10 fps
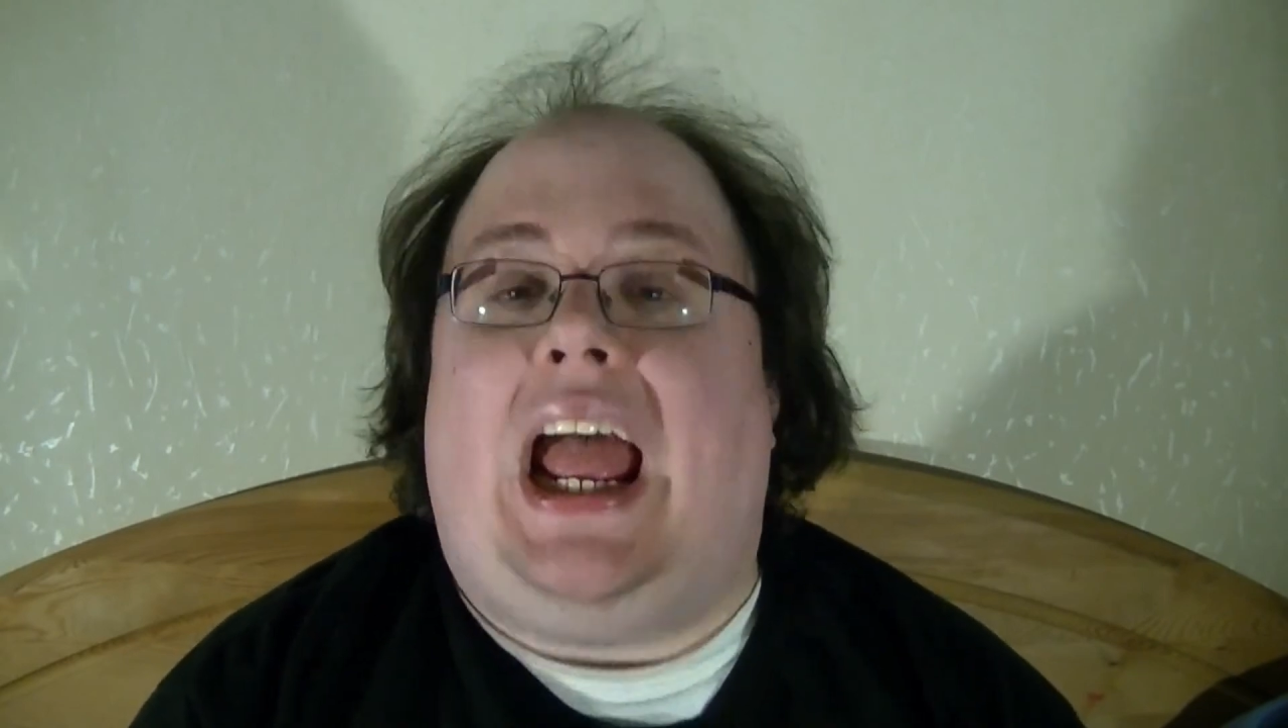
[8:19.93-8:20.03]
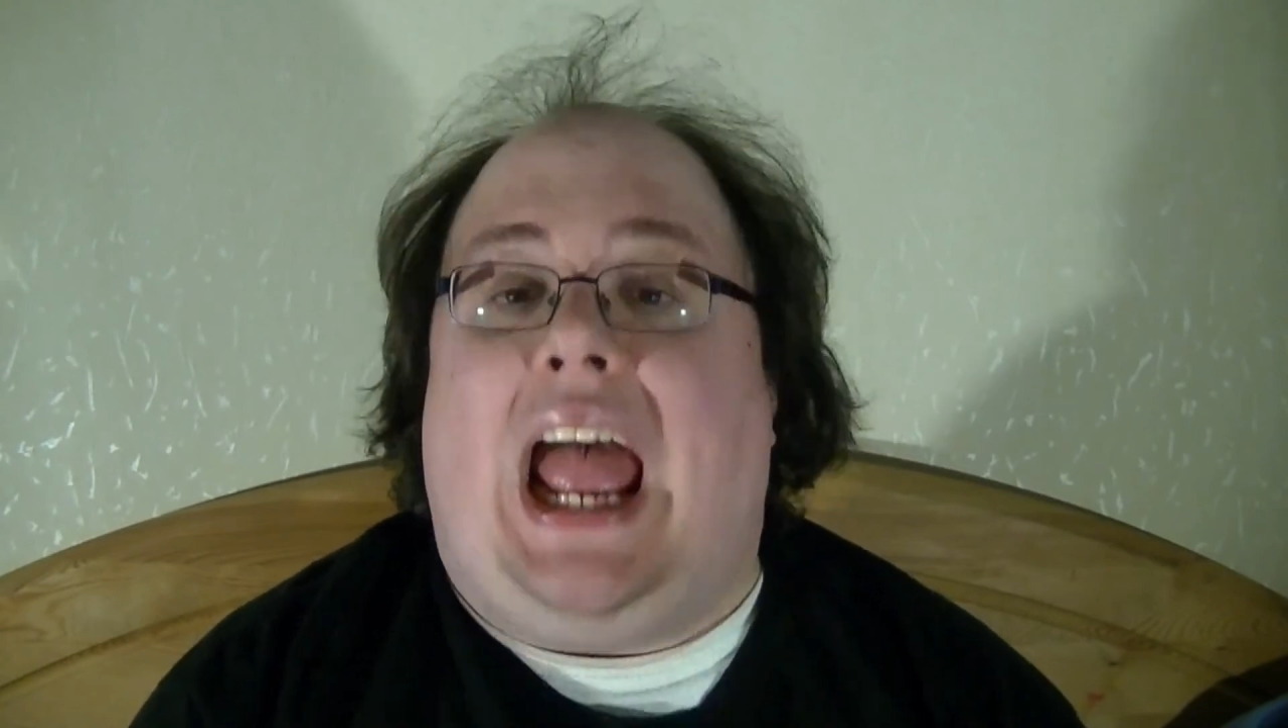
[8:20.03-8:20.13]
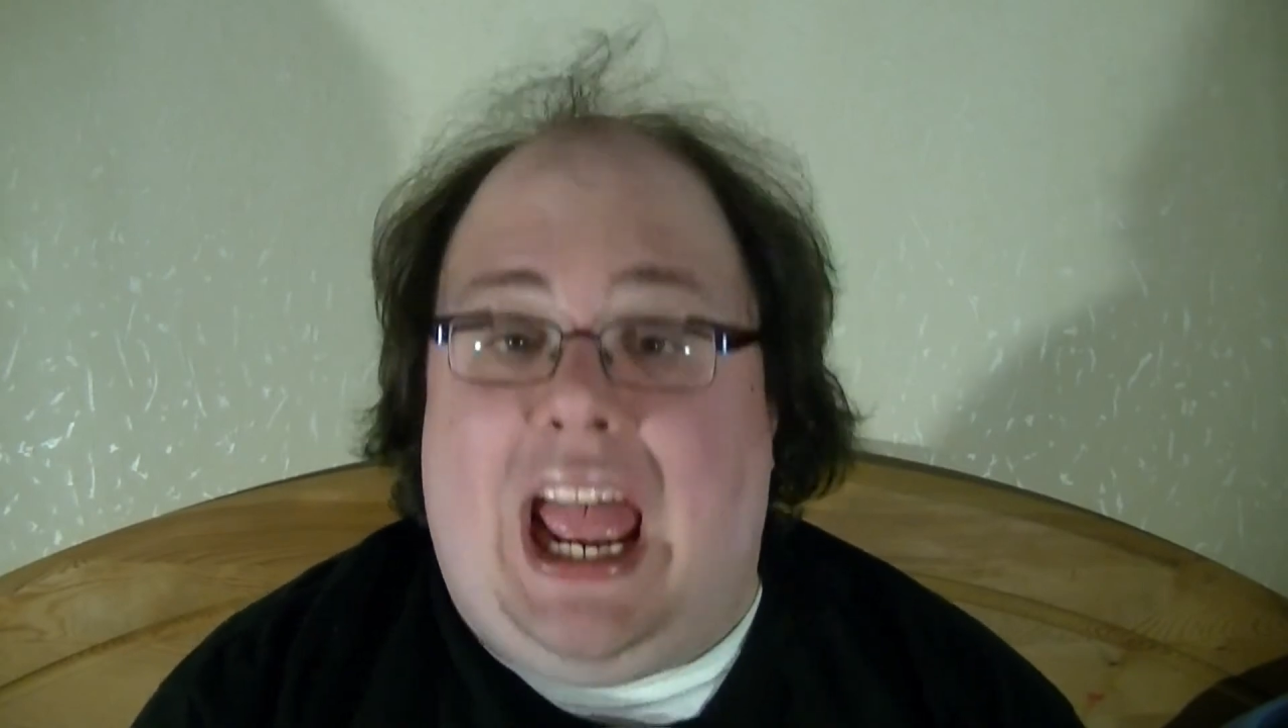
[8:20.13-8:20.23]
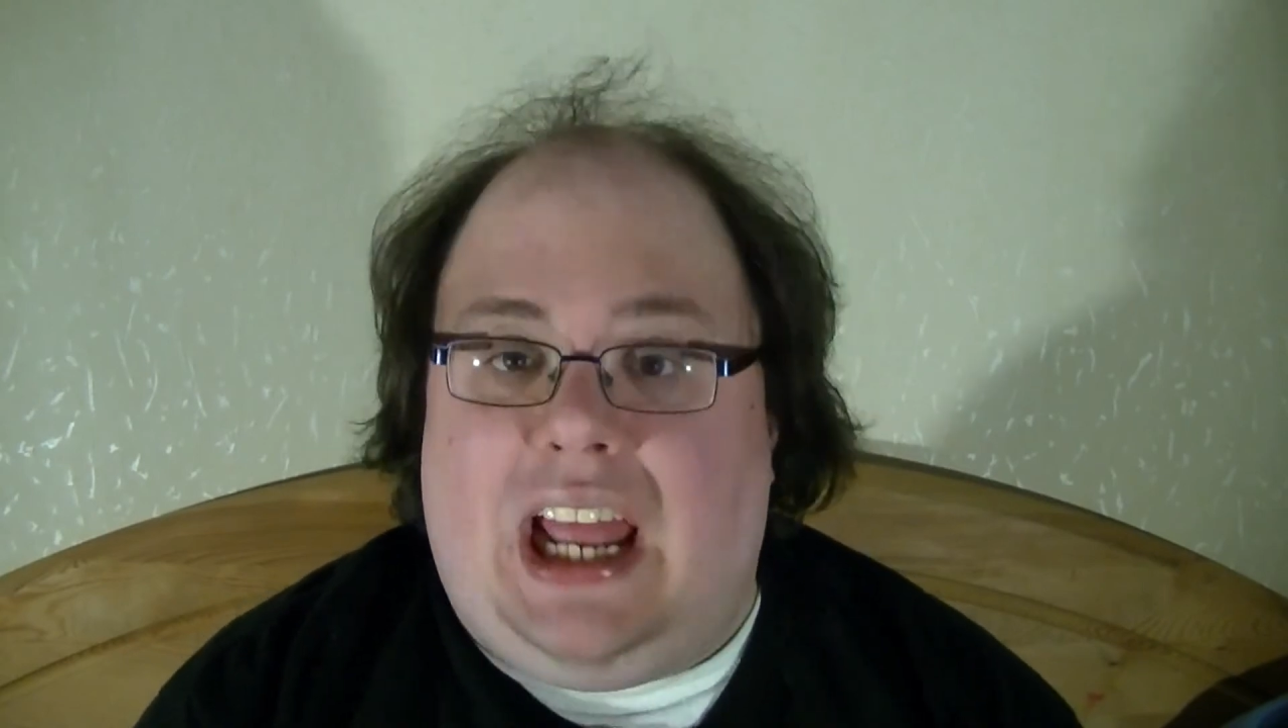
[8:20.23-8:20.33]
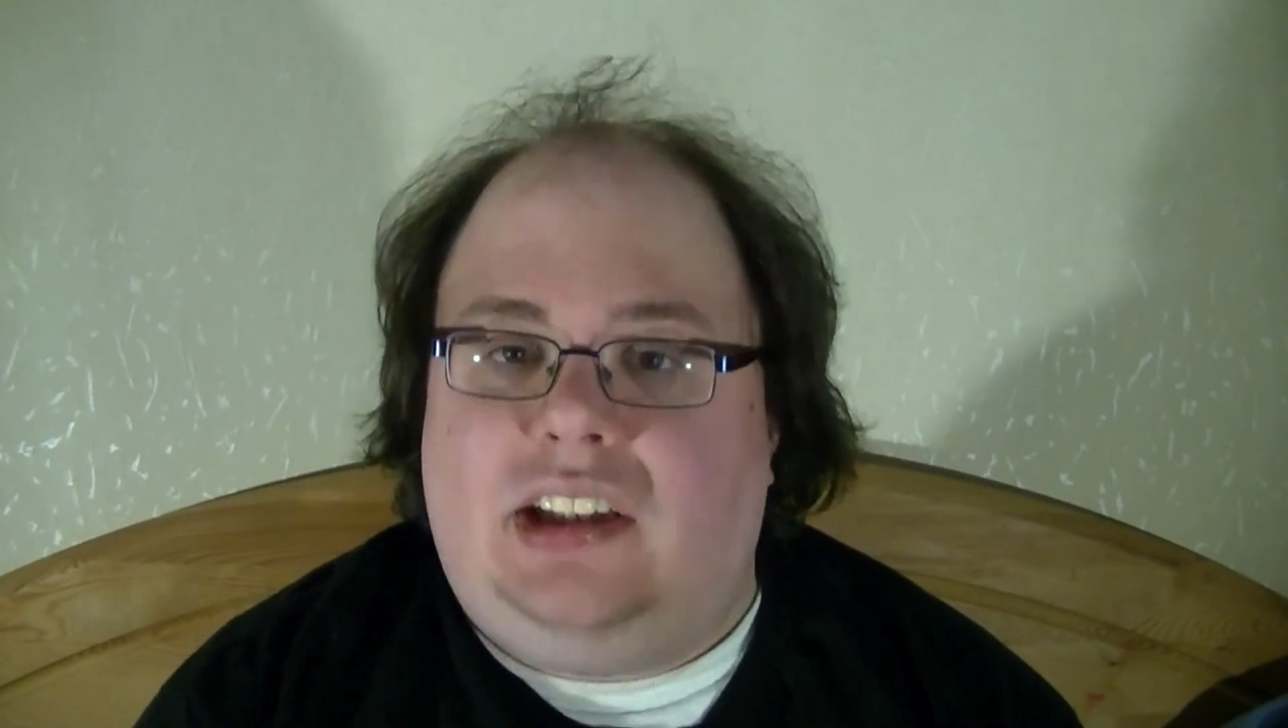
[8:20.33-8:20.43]

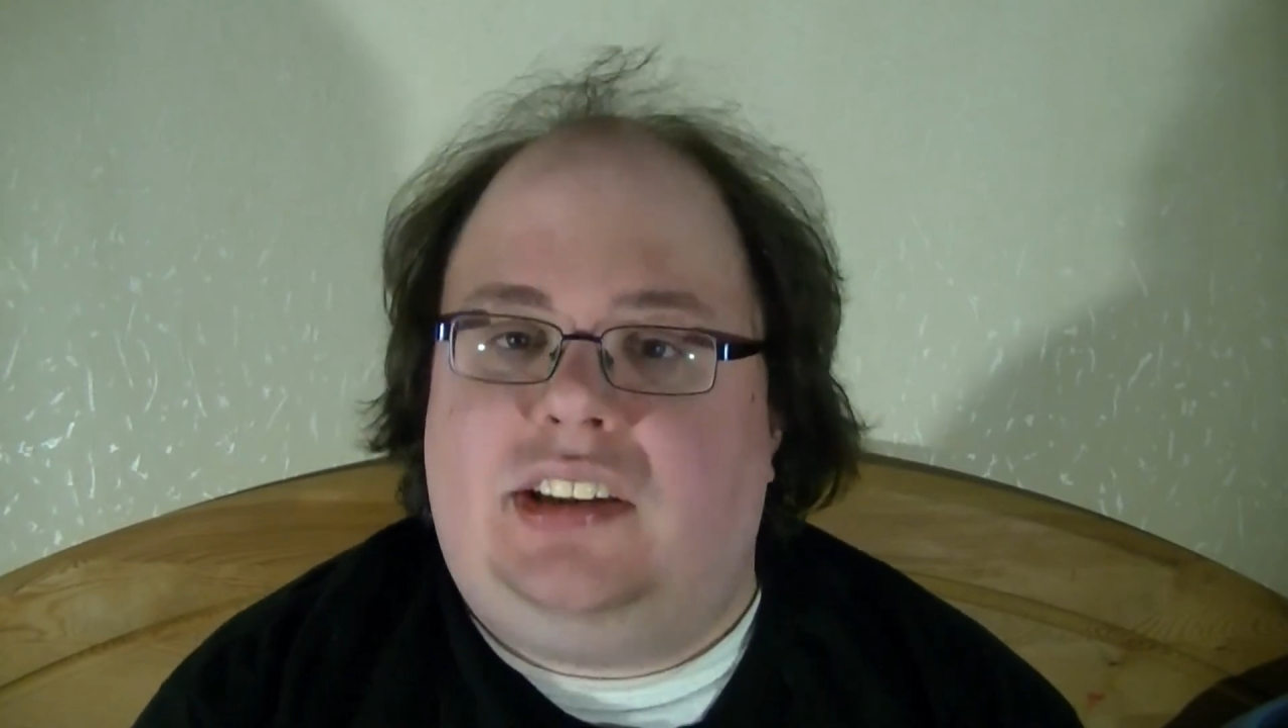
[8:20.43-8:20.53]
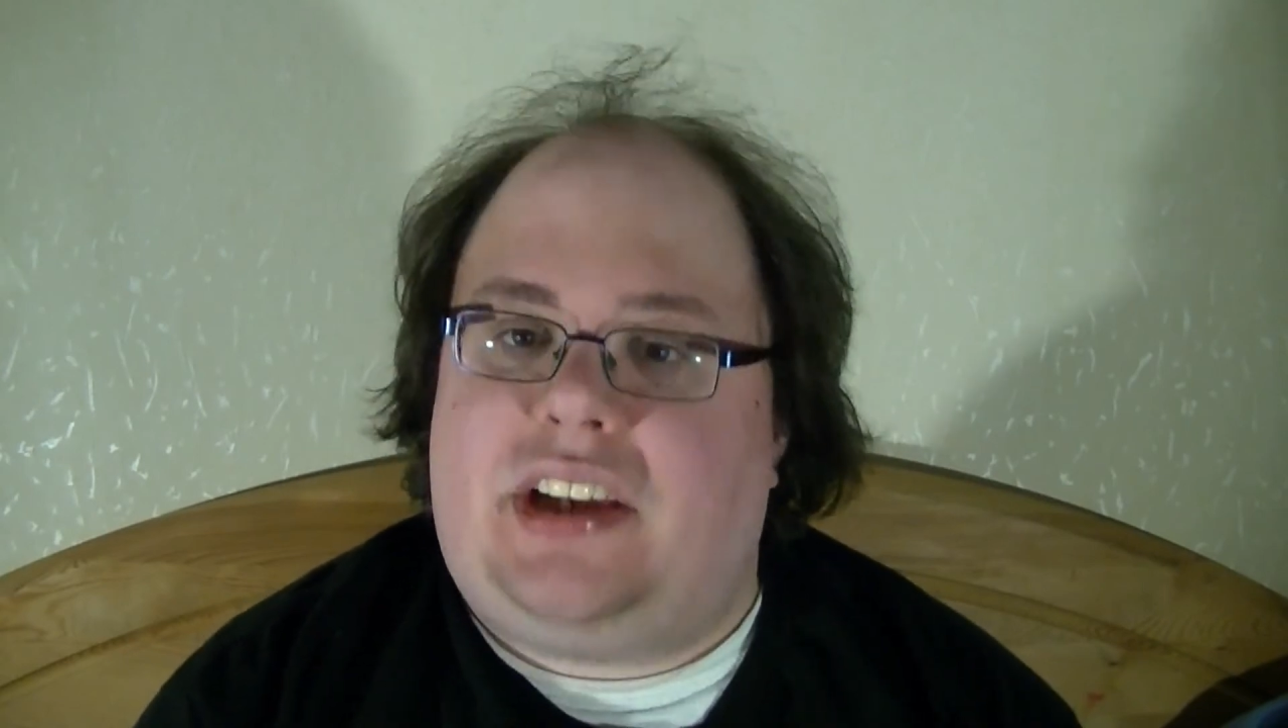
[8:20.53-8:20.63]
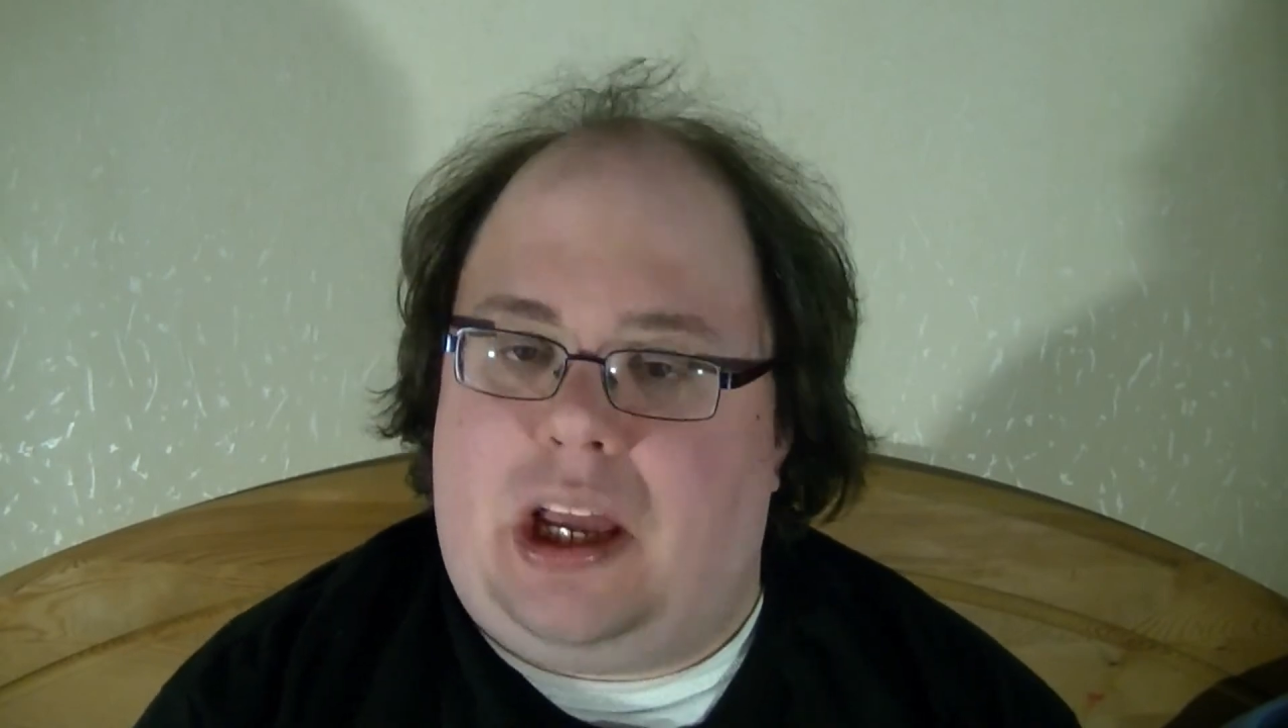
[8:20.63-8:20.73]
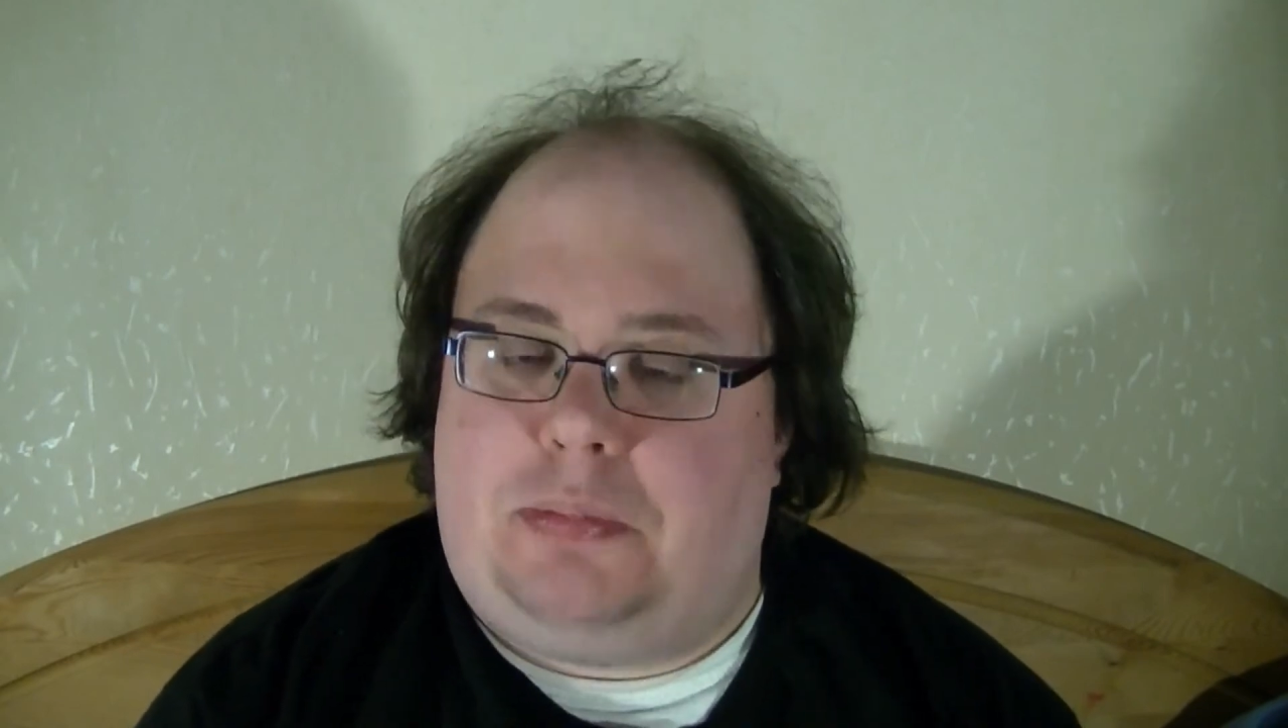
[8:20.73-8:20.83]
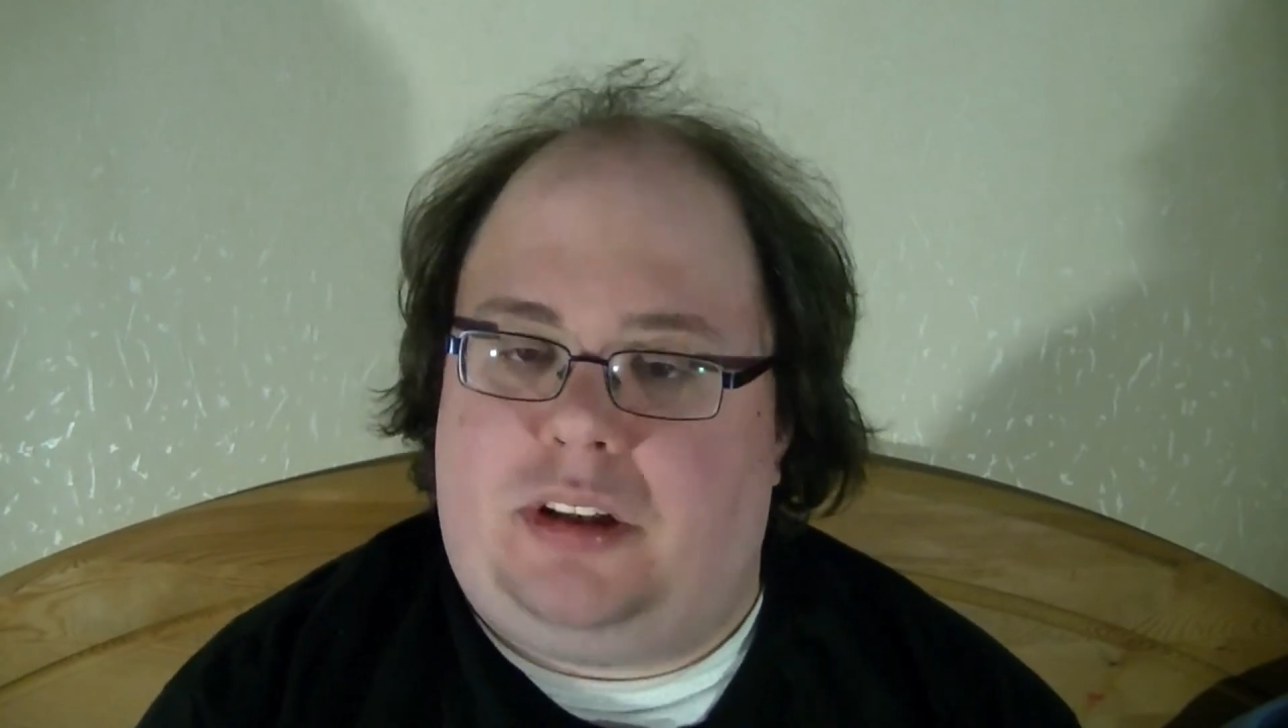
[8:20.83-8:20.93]
and
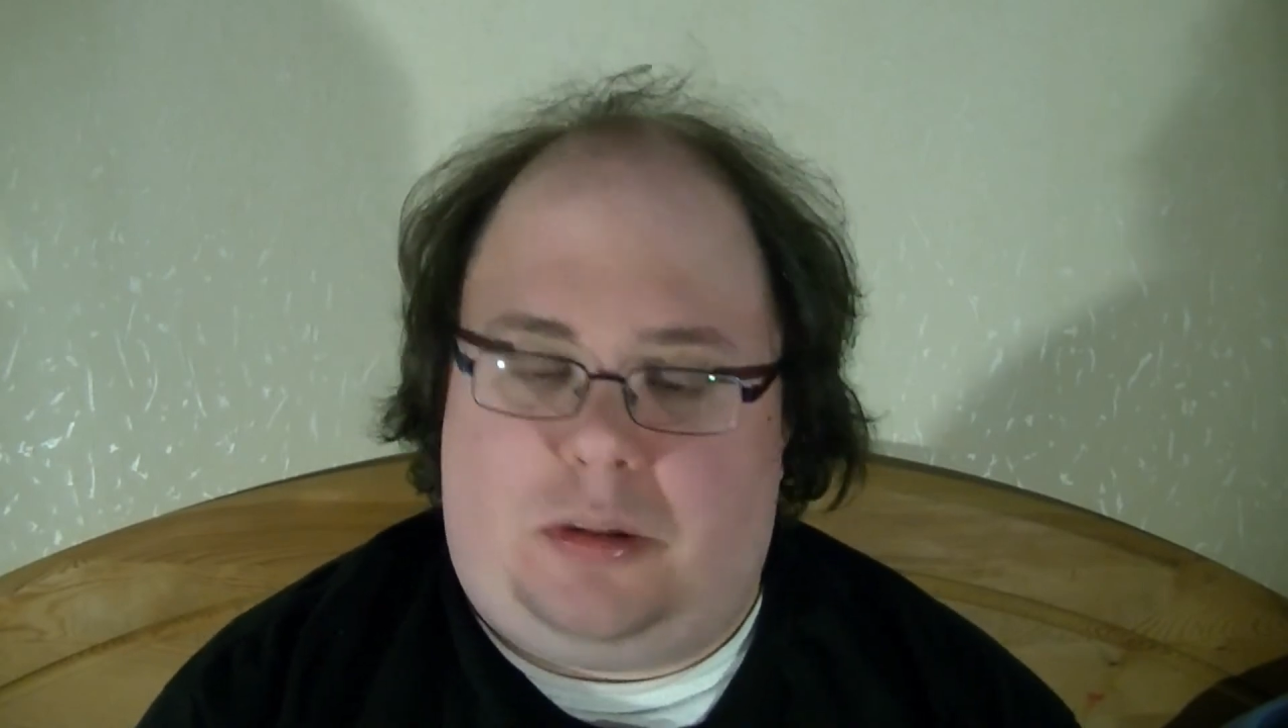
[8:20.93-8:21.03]
Captain